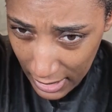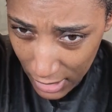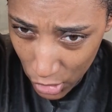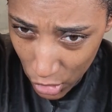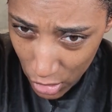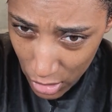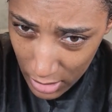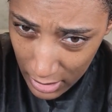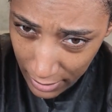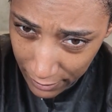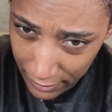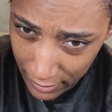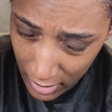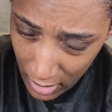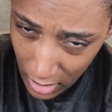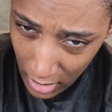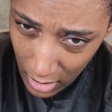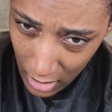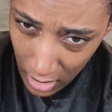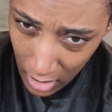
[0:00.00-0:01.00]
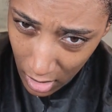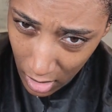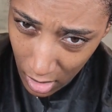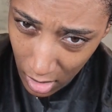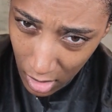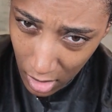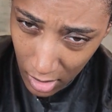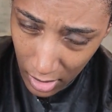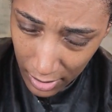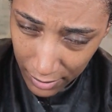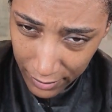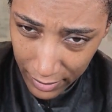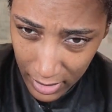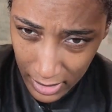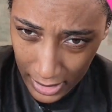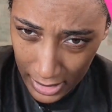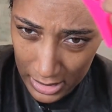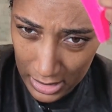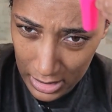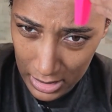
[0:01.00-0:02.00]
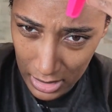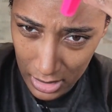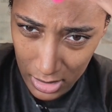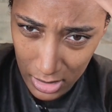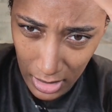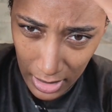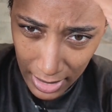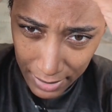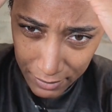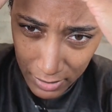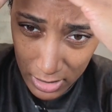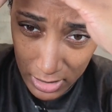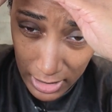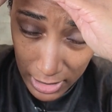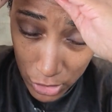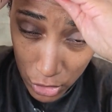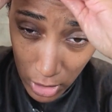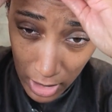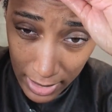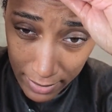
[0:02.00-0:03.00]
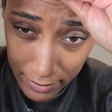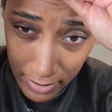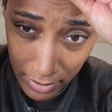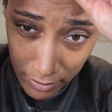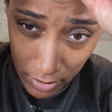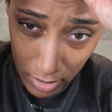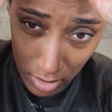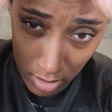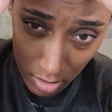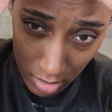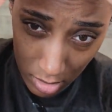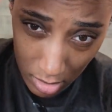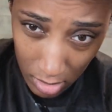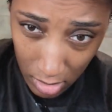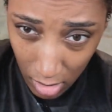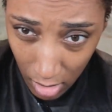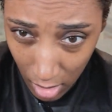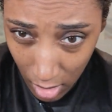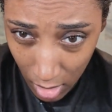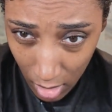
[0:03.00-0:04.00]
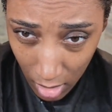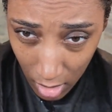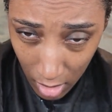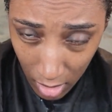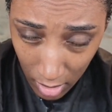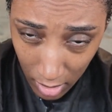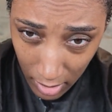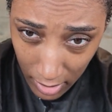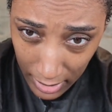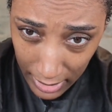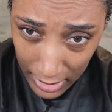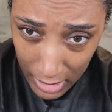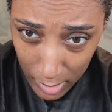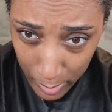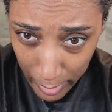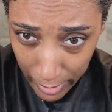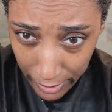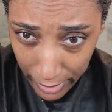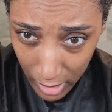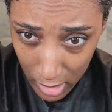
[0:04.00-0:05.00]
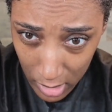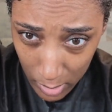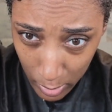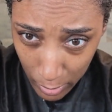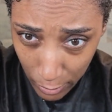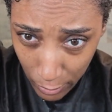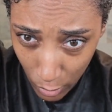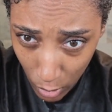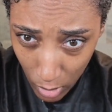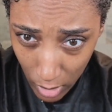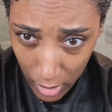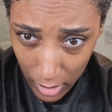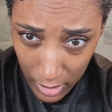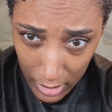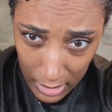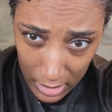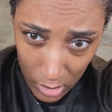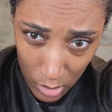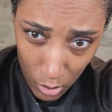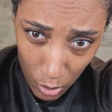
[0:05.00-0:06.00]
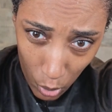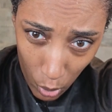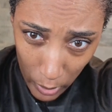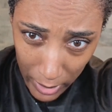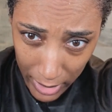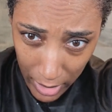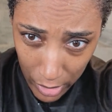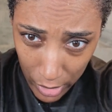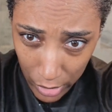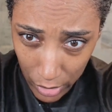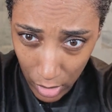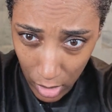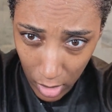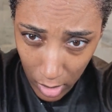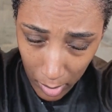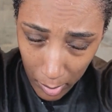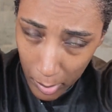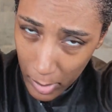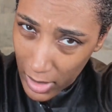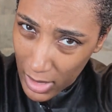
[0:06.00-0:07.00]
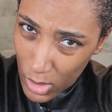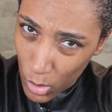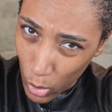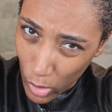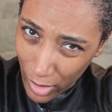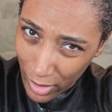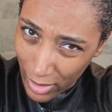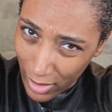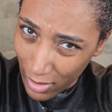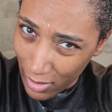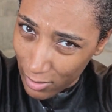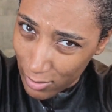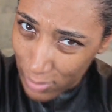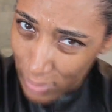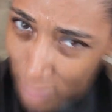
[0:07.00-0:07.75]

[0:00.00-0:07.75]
texture is definitely, I feel like it's a texture I've never experienced before. It's weird, but it's working.